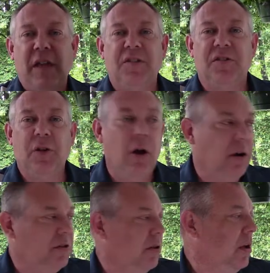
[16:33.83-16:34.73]
That
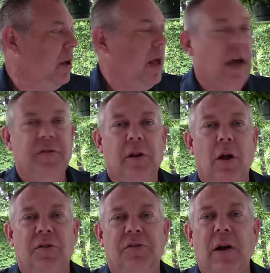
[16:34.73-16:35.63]
starts as a
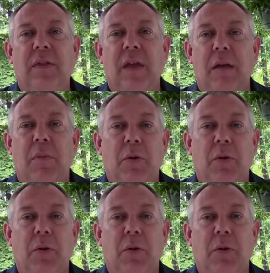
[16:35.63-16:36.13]
long straight thing,